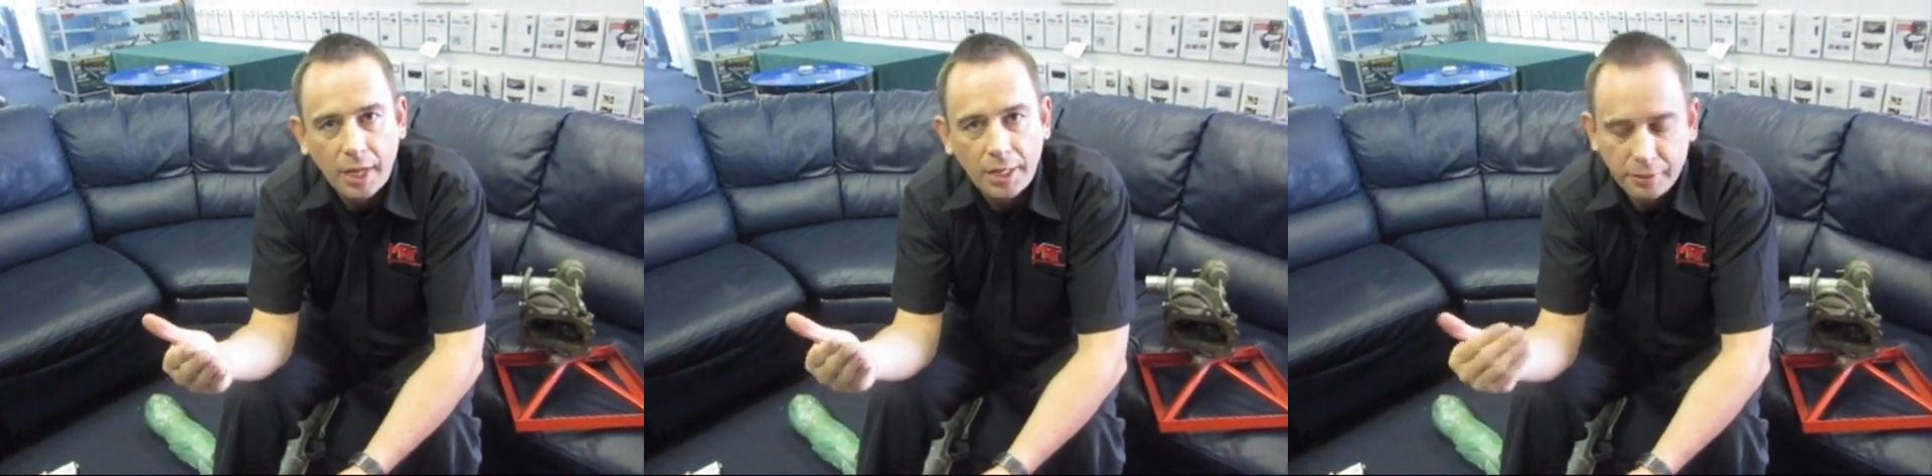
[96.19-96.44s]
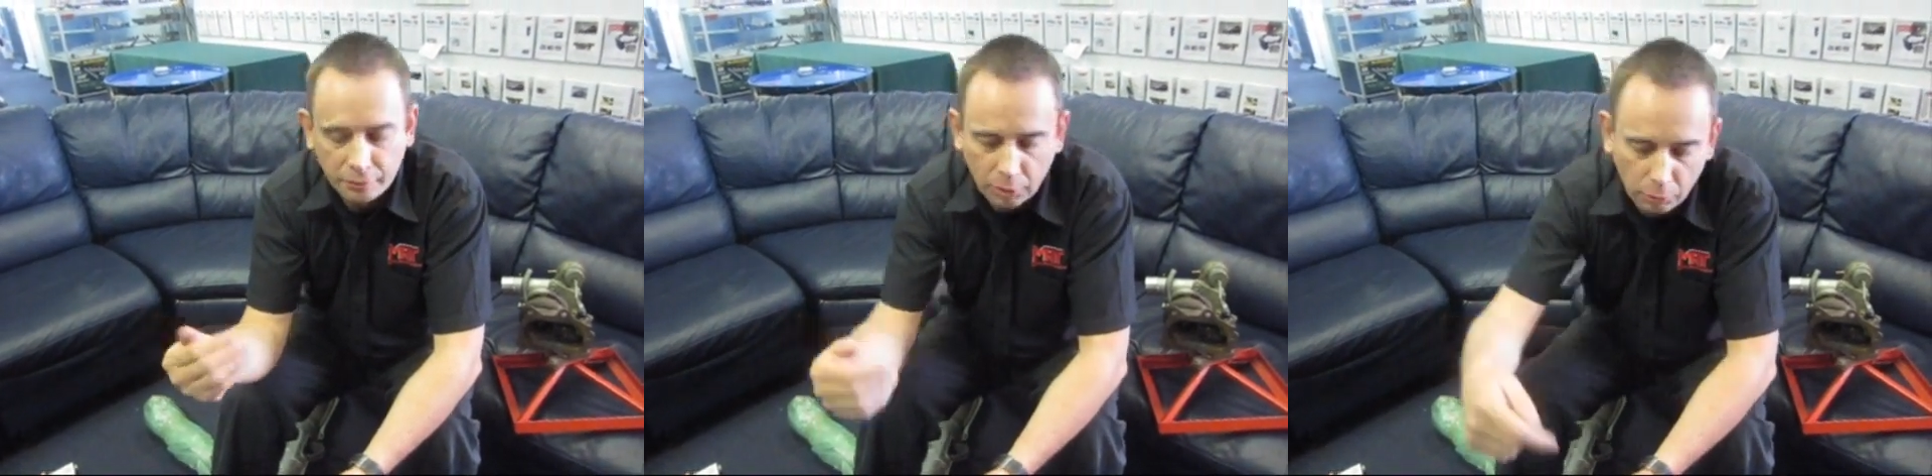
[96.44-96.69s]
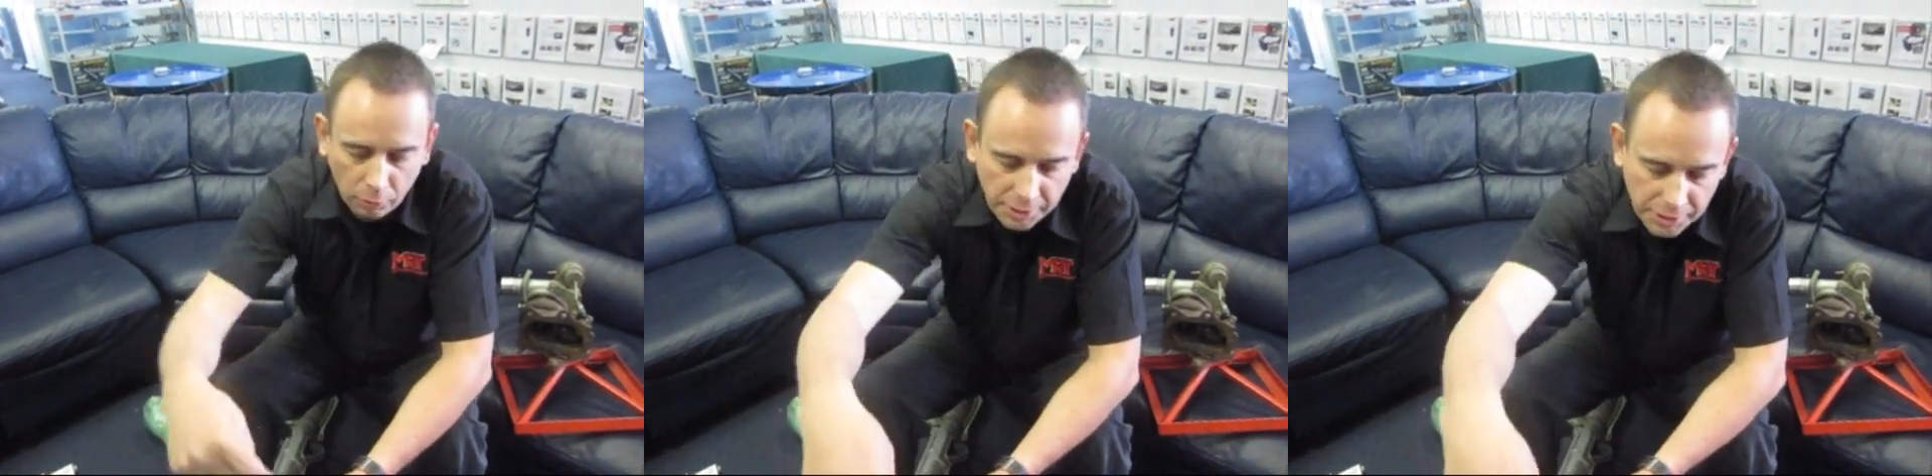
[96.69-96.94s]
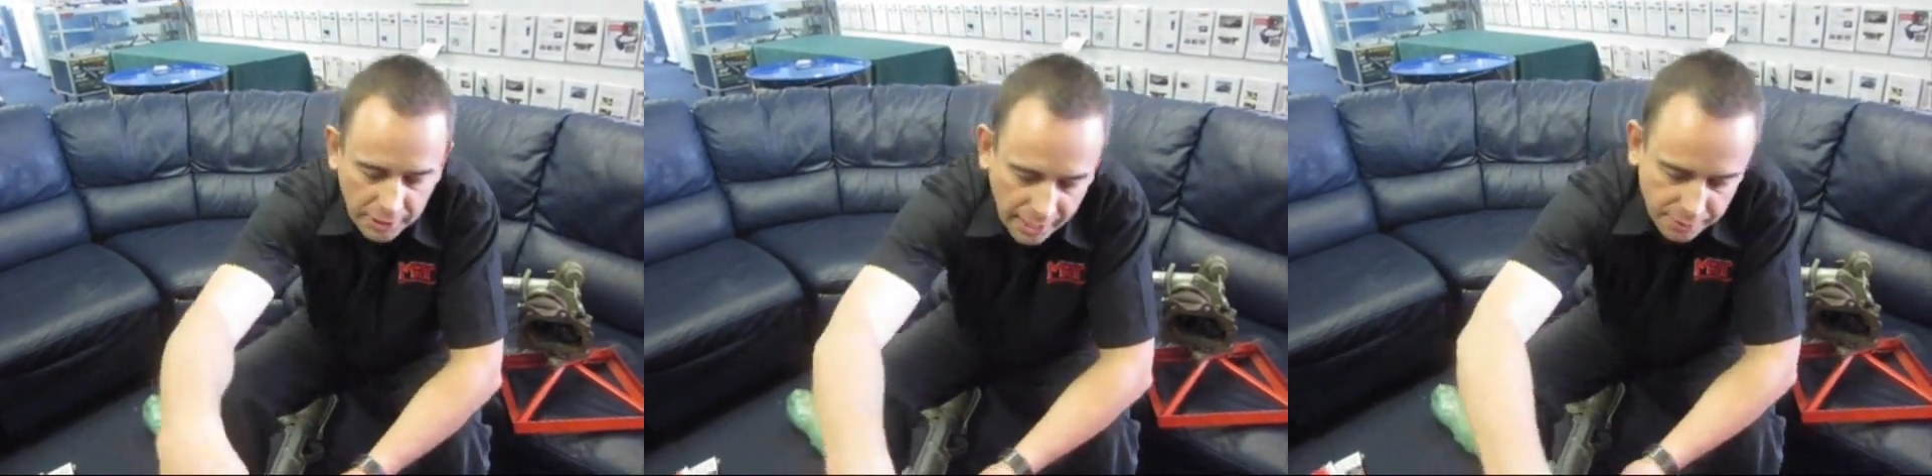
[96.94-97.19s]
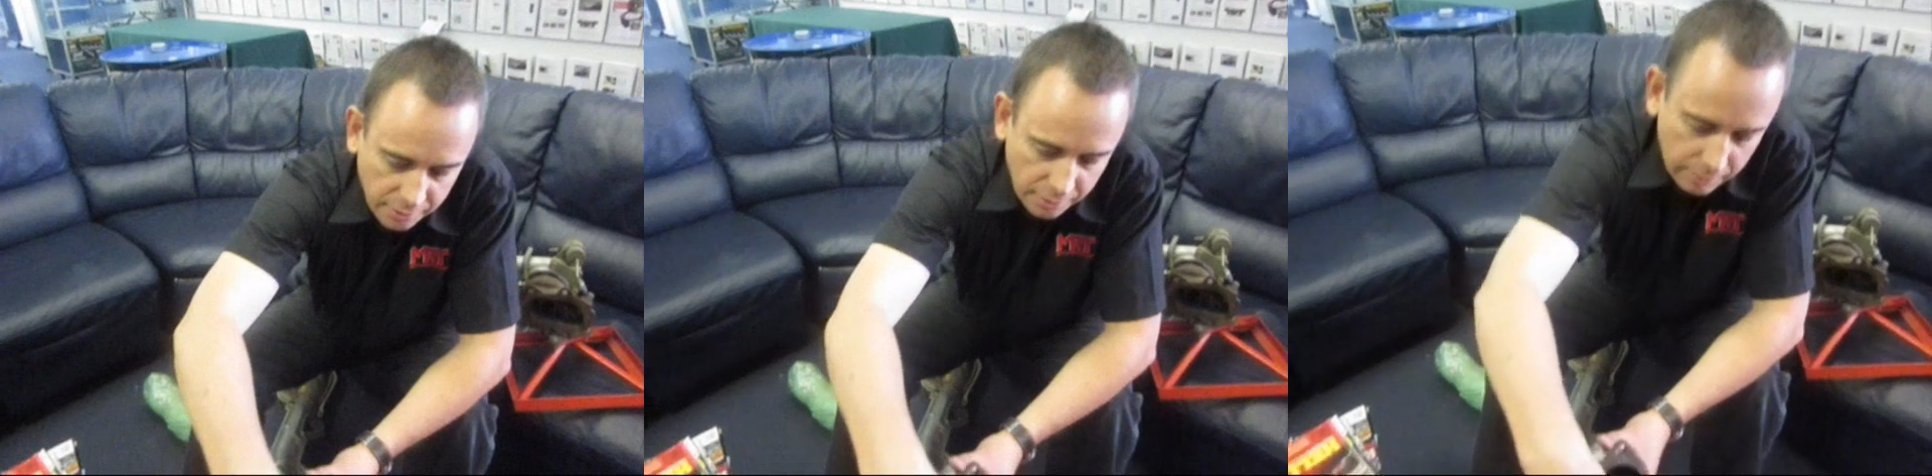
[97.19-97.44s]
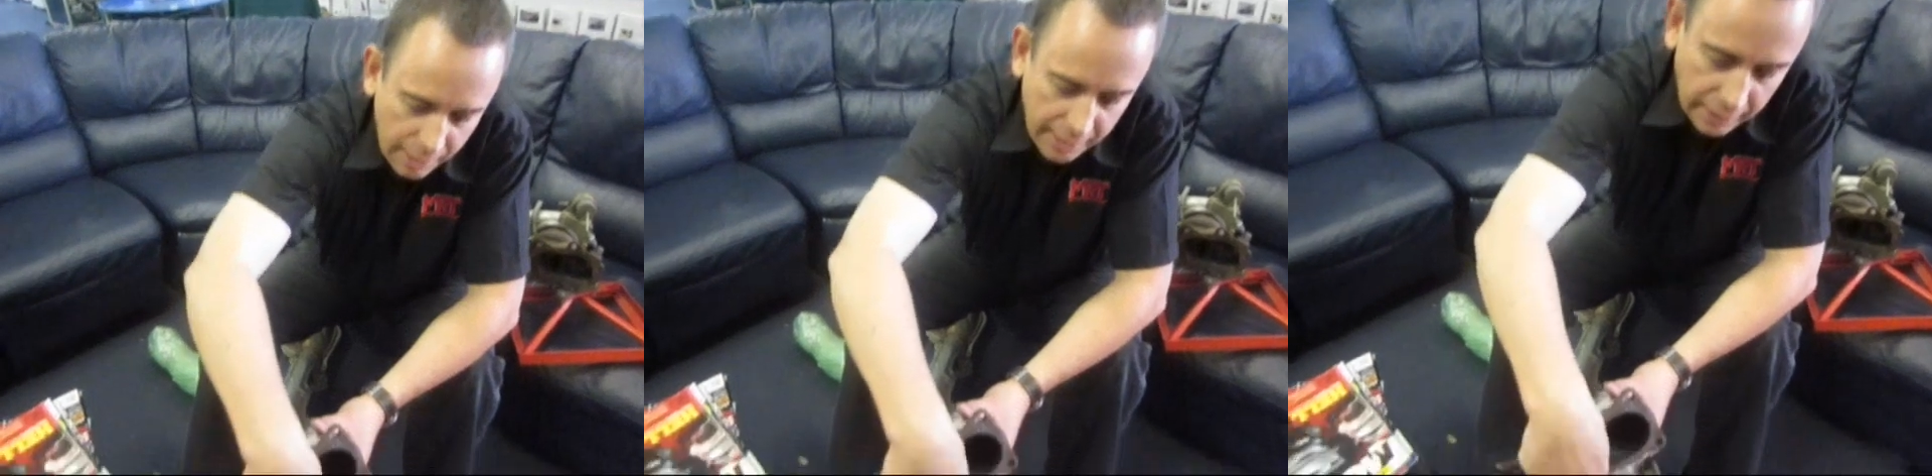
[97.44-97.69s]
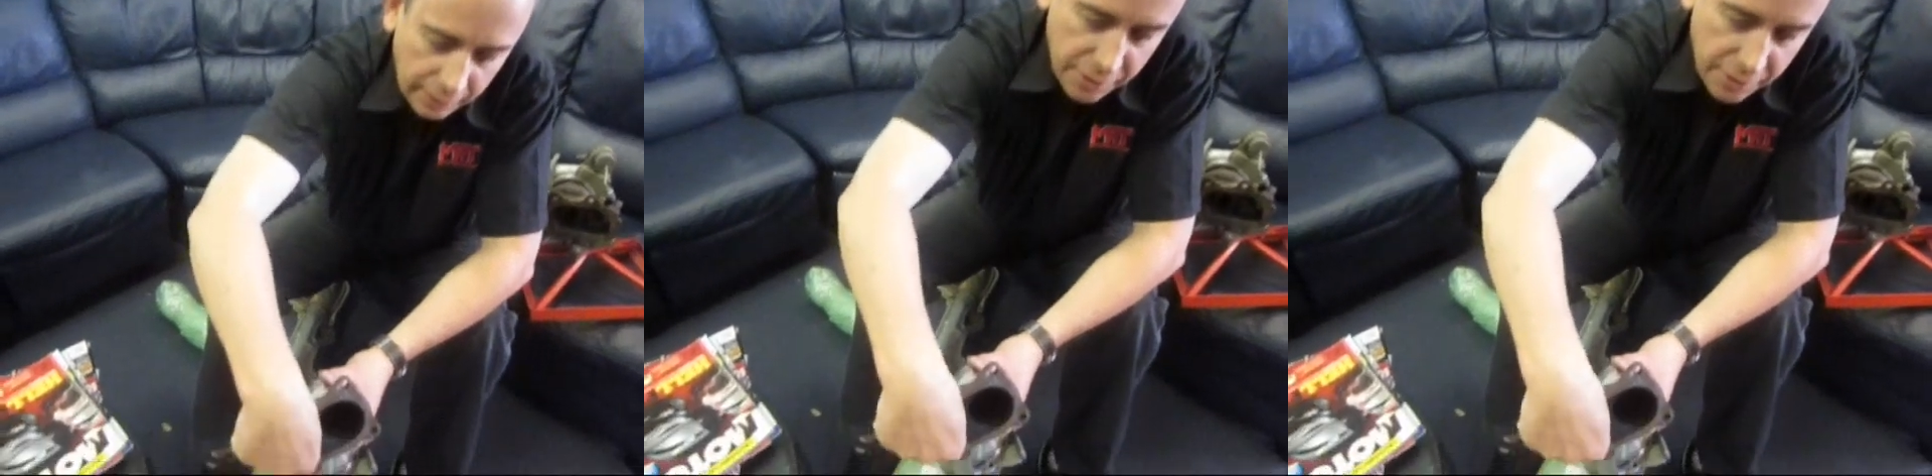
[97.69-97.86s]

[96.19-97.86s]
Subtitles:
and you've got all these gases hitting